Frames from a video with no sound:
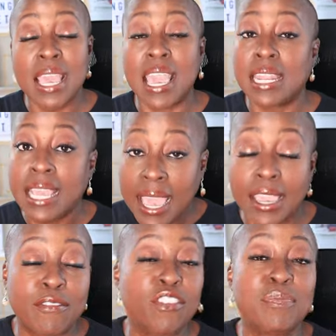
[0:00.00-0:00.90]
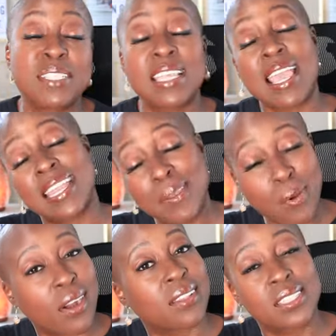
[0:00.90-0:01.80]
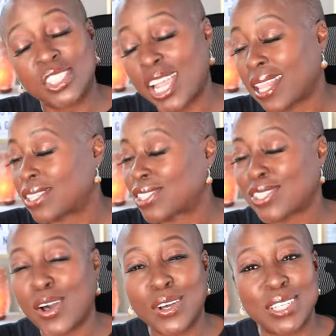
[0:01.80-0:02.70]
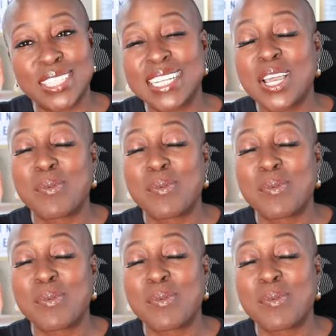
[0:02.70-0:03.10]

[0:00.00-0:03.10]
And hey, if you've missed any part of this challenge, it's all good.